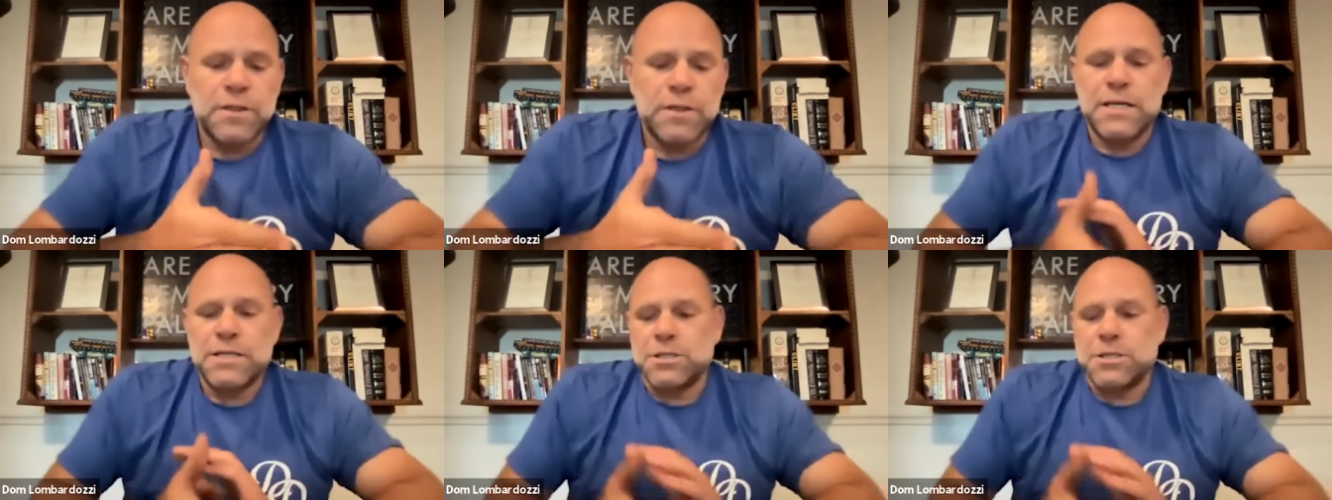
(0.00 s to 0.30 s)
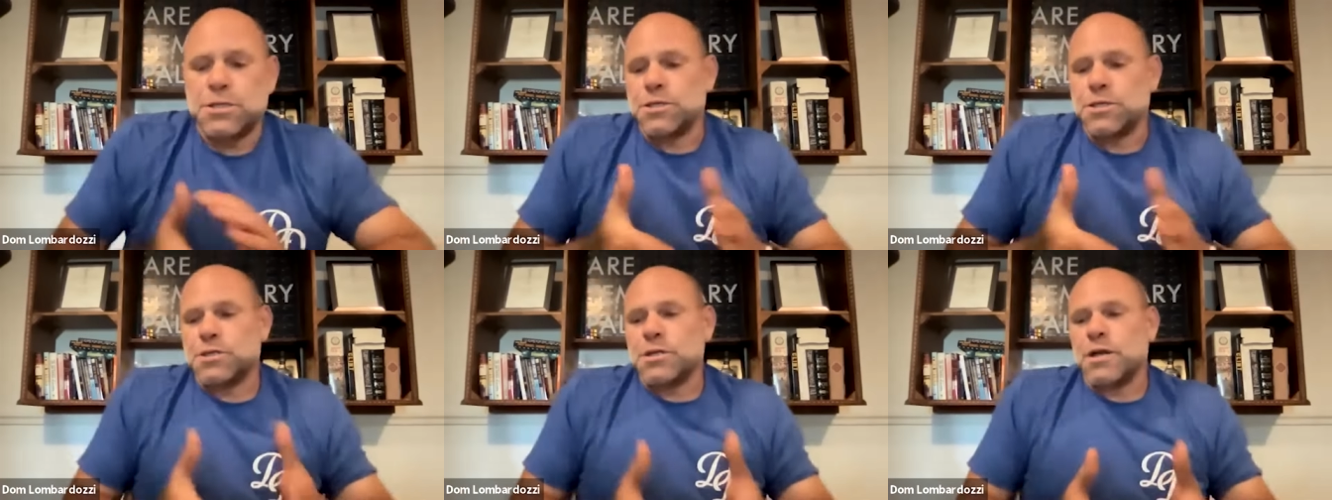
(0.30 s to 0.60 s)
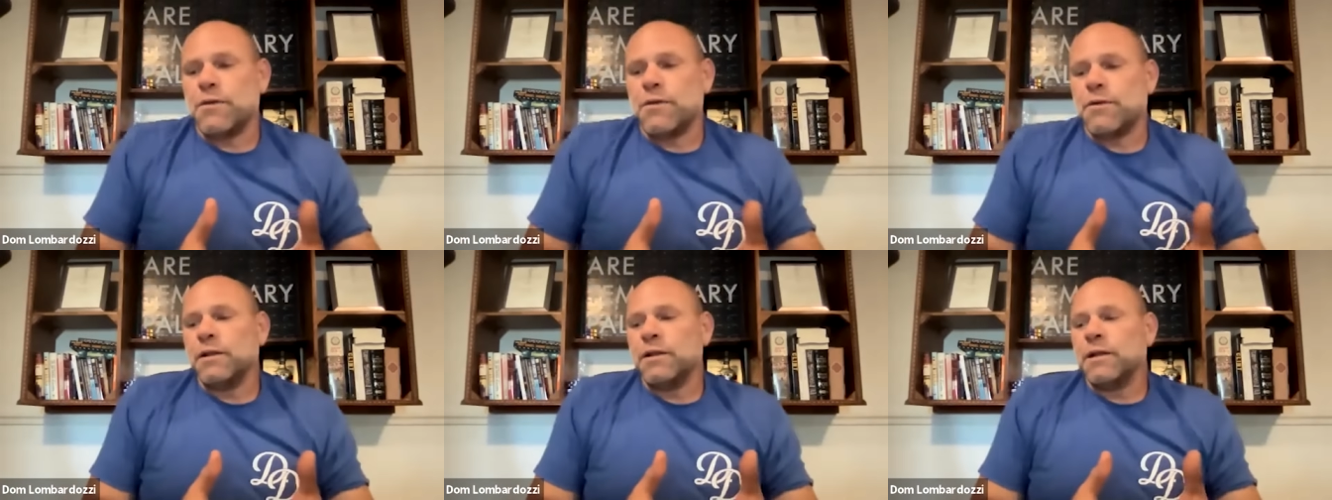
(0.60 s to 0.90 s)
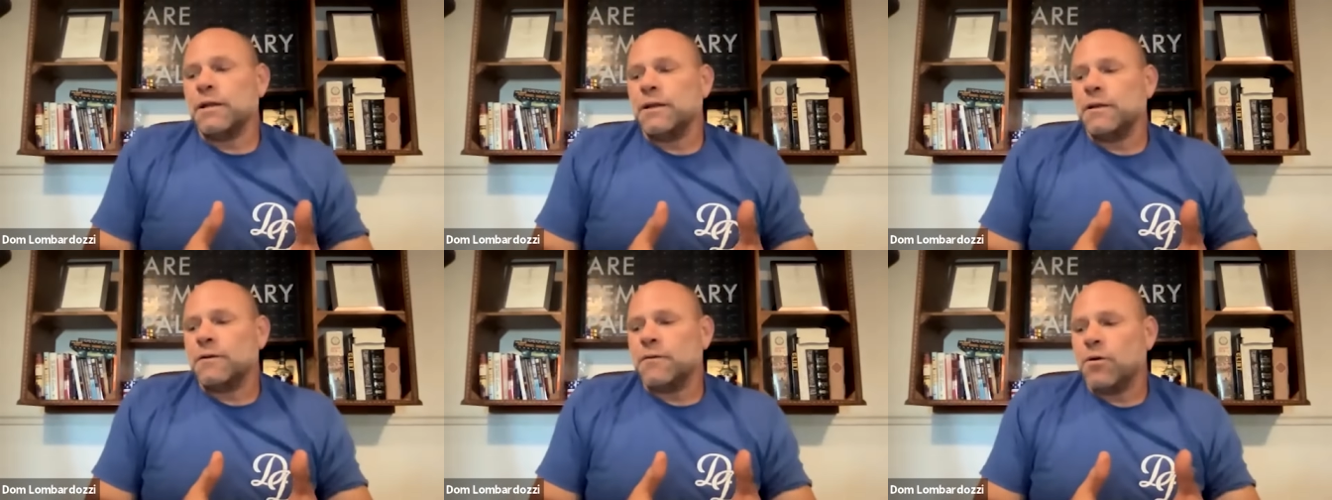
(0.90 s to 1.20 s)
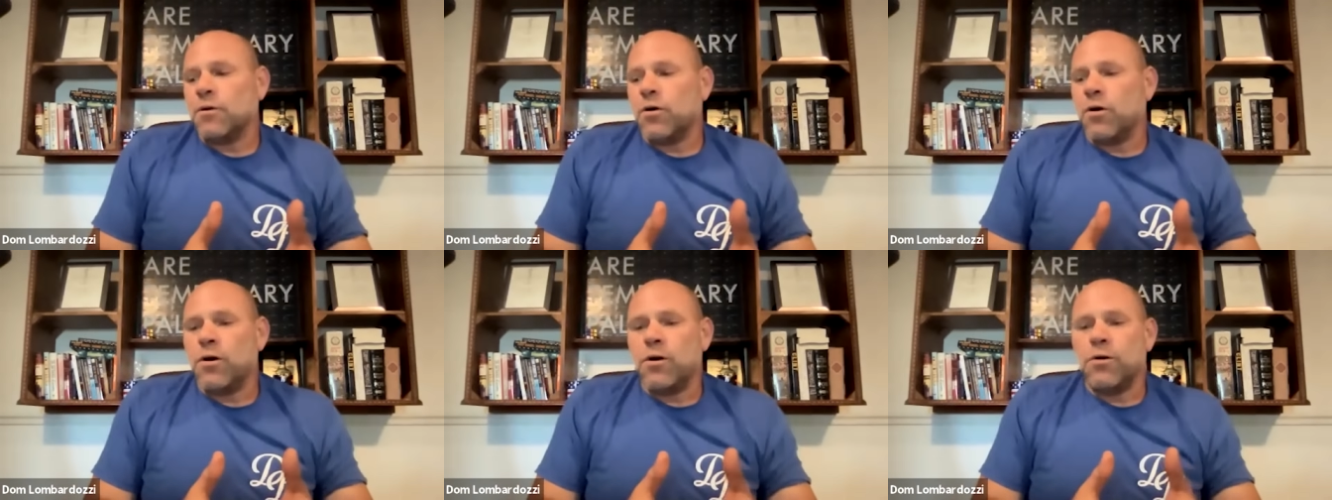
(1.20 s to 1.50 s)

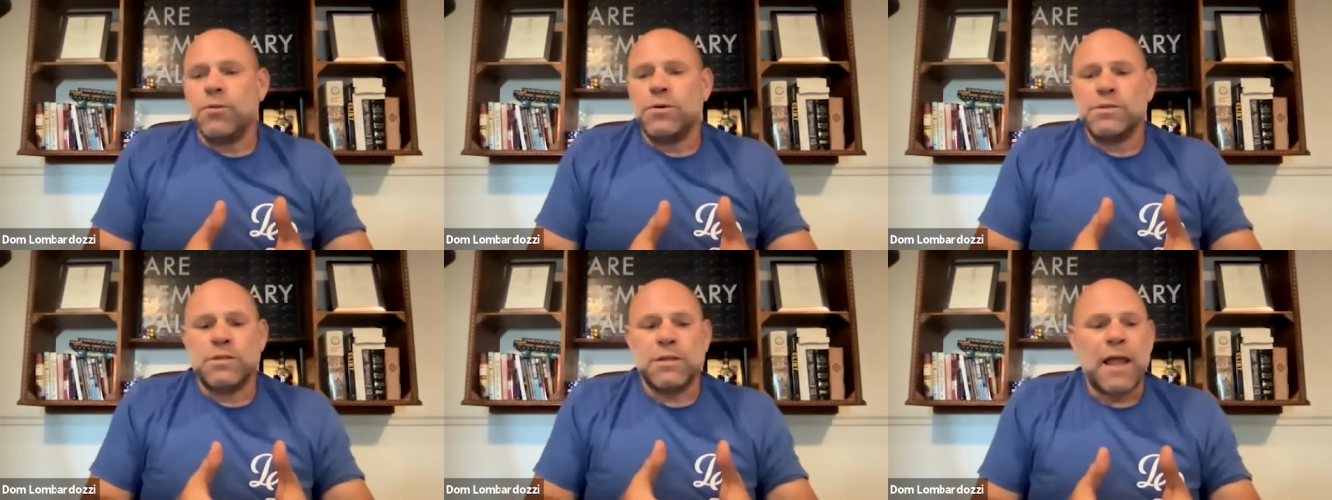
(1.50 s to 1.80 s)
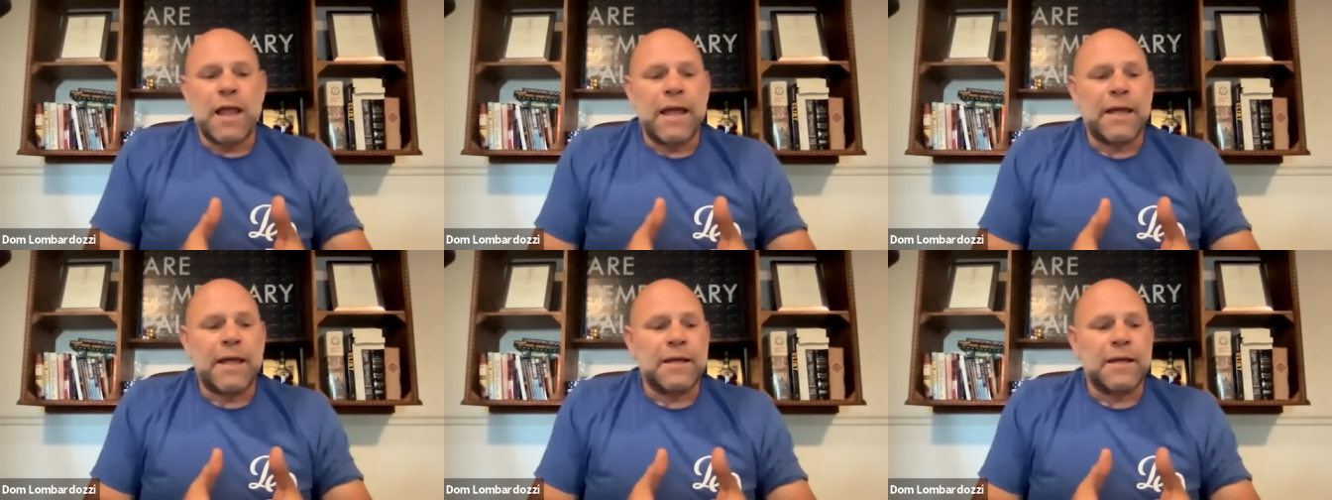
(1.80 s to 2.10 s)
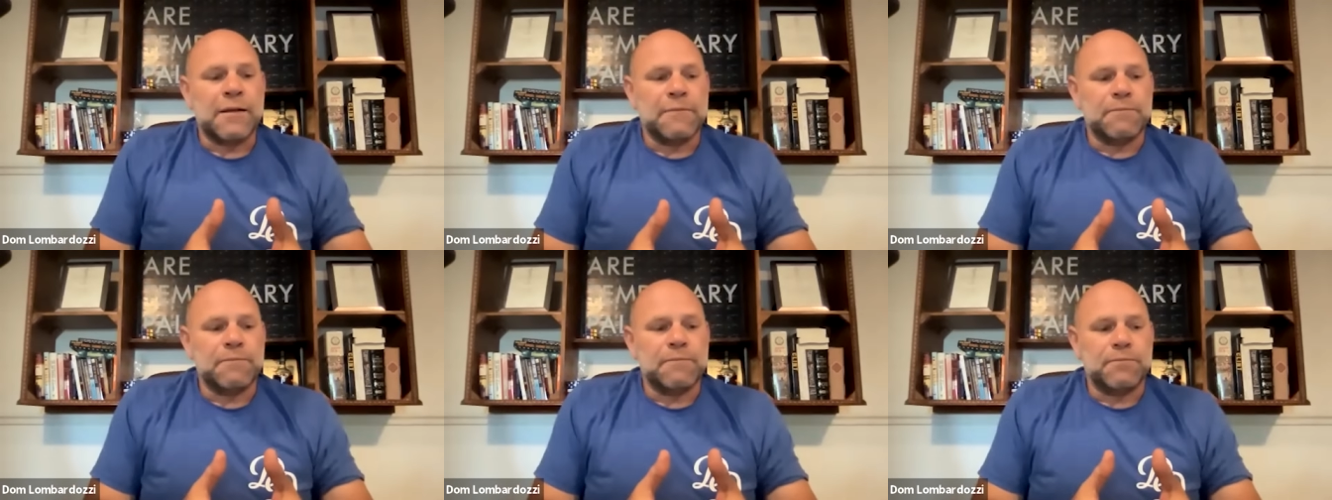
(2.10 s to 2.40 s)
necessarily always like